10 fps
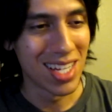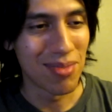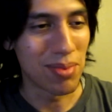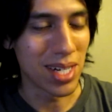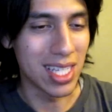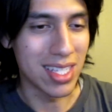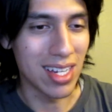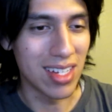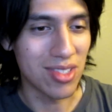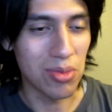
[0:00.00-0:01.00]

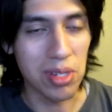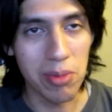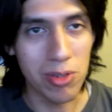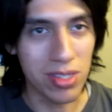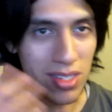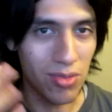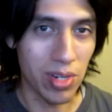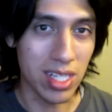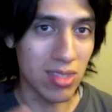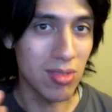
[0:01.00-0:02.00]
but so many emotions is
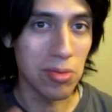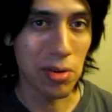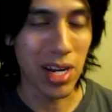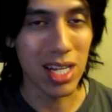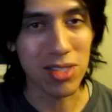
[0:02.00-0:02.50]
running through me right now,